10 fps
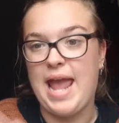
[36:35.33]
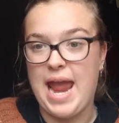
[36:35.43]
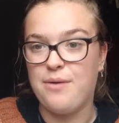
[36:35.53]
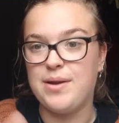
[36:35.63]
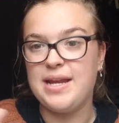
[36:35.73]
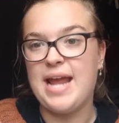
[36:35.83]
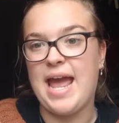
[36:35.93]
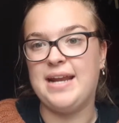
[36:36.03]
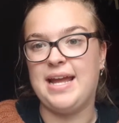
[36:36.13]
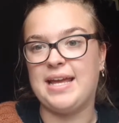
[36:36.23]
airy
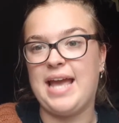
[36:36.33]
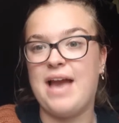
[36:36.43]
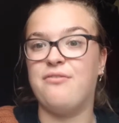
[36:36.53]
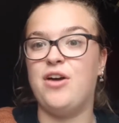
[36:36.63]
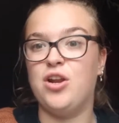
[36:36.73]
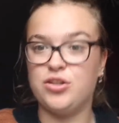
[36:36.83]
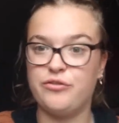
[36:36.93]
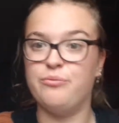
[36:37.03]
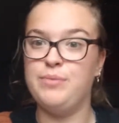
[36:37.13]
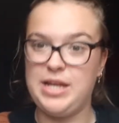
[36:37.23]
and like have a lot of
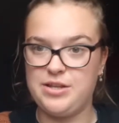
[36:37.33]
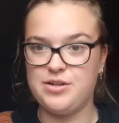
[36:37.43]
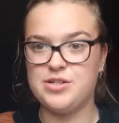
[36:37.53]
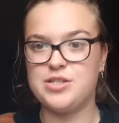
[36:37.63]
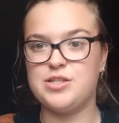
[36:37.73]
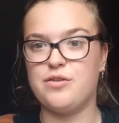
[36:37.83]
meters